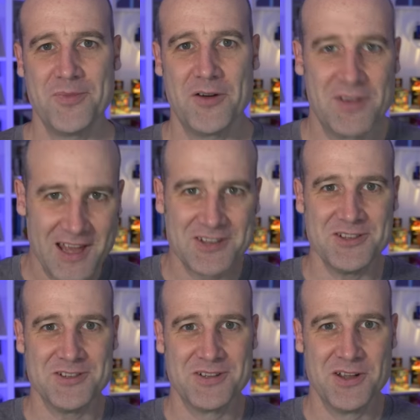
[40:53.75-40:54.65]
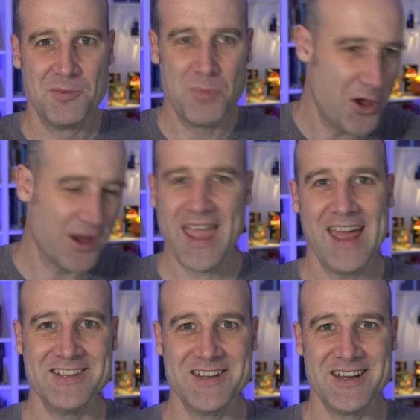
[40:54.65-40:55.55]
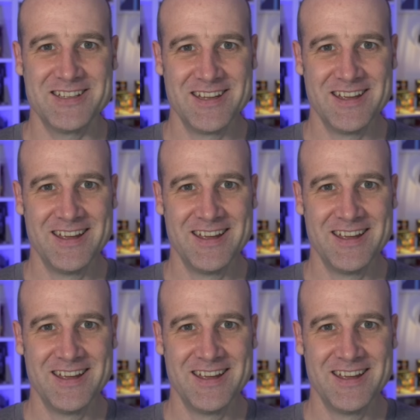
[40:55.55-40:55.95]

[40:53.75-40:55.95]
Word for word: of electors per candidate.